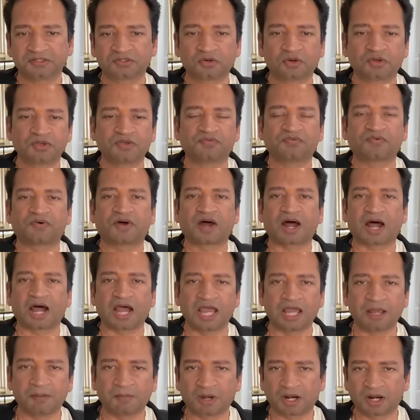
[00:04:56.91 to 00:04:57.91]
So if
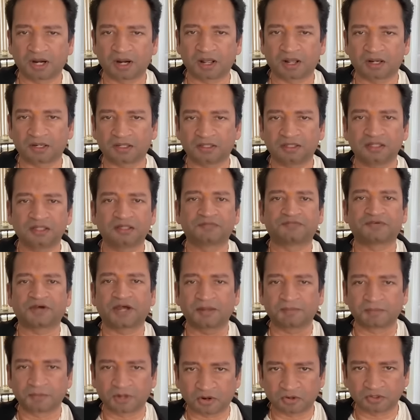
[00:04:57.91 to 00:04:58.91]
I am Adani, if I
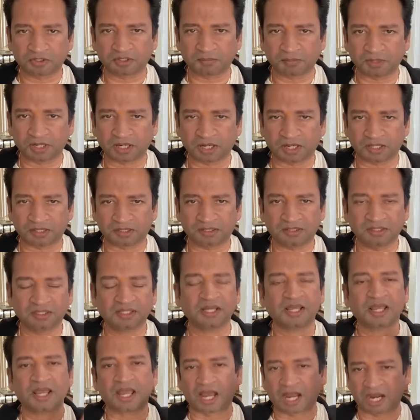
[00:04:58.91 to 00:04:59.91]
am Gautam Adani,
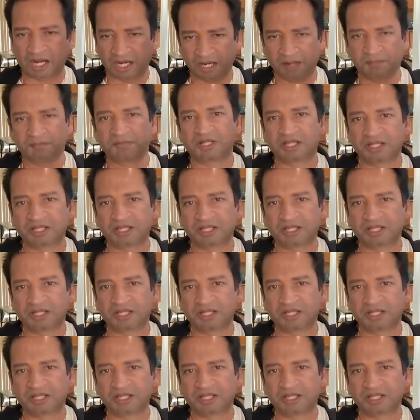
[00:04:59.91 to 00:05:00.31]
I am